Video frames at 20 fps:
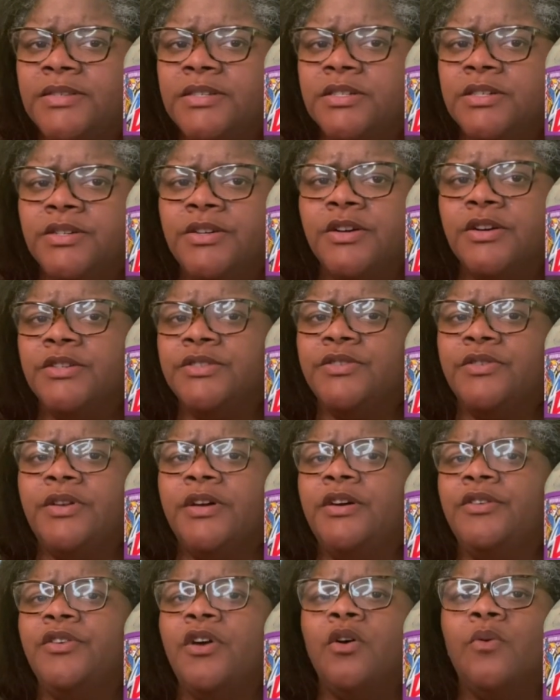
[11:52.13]
to your girl so
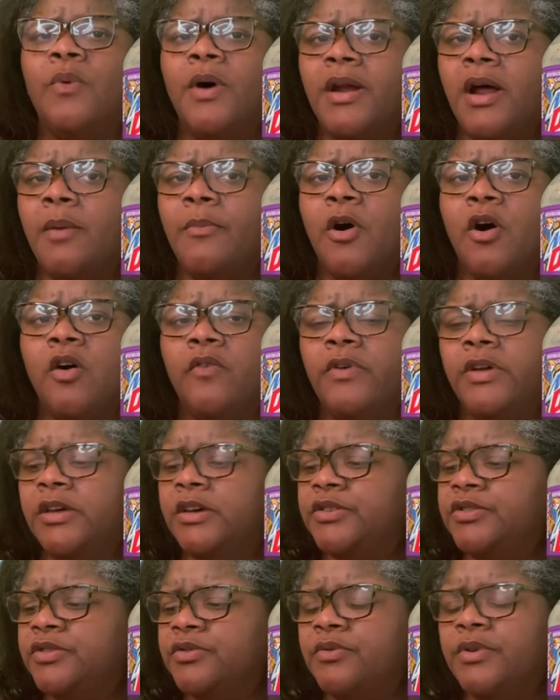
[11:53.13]
they'll know what I'm over
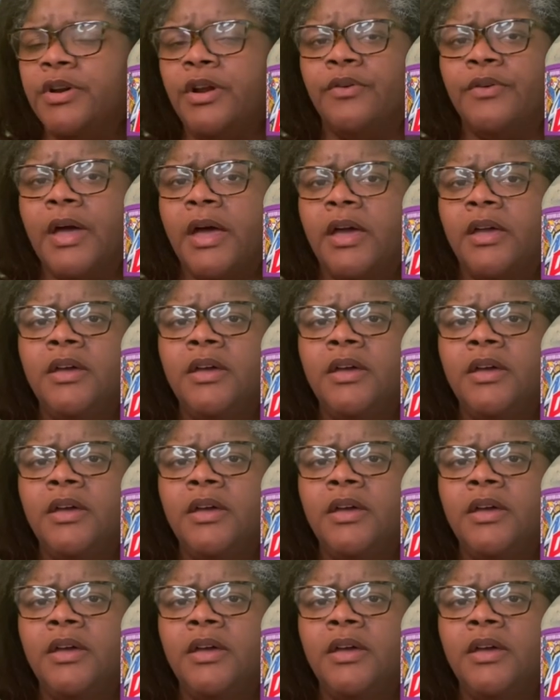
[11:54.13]
here doing, okay?